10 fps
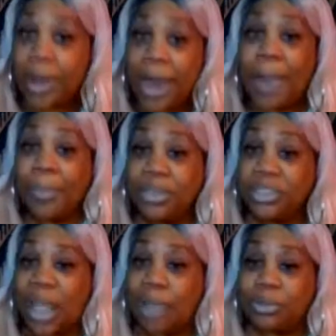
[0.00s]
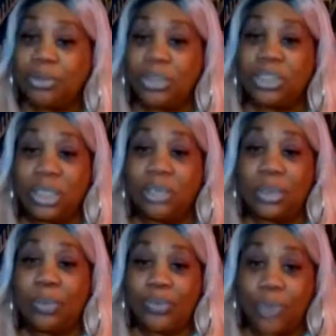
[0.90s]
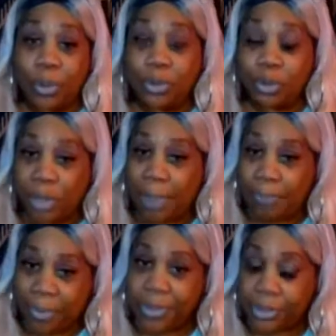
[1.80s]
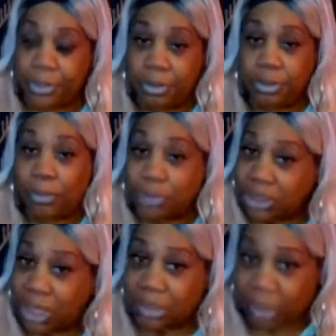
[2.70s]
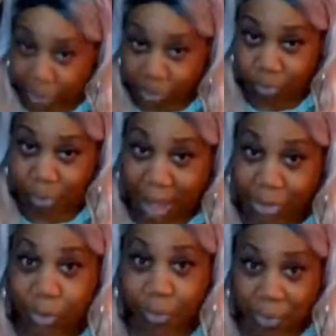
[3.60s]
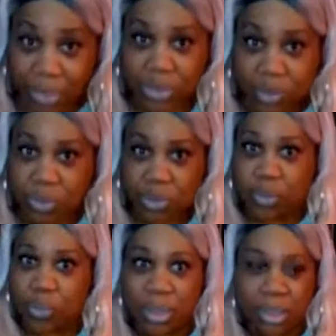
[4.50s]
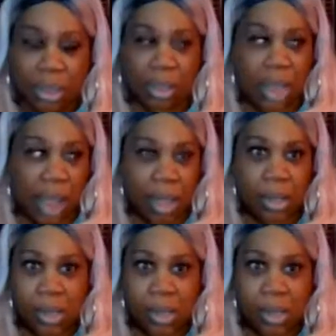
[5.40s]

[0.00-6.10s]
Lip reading: How many times you done seen some folks on that beach and you don't say nothing, you mind your business, but you be looking like,